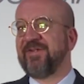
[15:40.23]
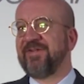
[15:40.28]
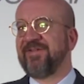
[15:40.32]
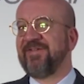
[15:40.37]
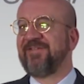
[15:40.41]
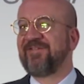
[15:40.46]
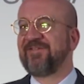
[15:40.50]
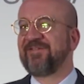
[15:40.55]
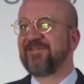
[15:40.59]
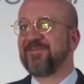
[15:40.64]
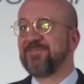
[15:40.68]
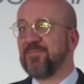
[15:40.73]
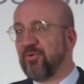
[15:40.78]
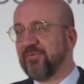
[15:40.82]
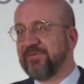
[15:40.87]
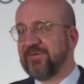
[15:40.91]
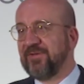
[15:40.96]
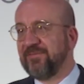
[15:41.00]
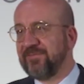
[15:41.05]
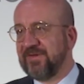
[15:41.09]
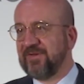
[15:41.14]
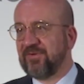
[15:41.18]
is more
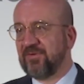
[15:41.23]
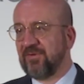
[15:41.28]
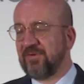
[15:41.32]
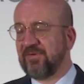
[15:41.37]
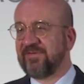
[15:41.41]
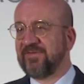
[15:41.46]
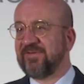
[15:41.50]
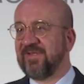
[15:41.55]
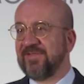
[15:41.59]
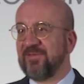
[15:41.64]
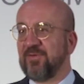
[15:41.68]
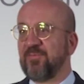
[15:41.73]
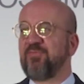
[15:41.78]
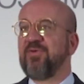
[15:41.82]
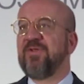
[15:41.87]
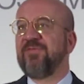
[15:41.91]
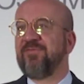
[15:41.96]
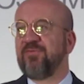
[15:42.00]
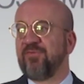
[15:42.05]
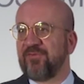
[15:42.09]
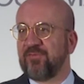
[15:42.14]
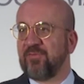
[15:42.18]
difficult than the
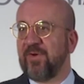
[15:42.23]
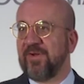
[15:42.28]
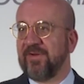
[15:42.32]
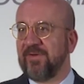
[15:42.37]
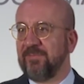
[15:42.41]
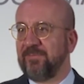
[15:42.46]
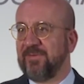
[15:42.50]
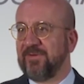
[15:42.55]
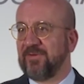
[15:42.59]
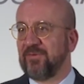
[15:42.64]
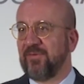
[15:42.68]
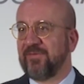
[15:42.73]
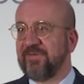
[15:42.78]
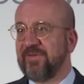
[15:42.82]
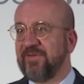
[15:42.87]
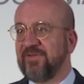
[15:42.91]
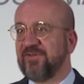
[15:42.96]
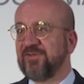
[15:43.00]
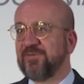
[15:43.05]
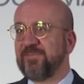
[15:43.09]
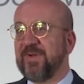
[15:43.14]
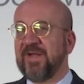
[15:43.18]
previous one because
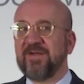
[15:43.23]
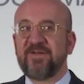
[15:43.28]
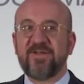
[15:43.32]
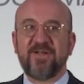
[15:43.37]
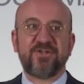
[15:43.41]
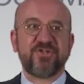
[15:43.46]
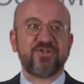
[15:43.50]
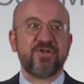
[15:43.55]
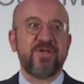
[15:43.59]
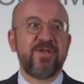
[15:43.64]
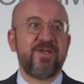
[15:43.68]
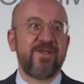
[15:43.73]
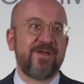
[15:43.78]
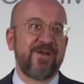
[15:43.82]
each package,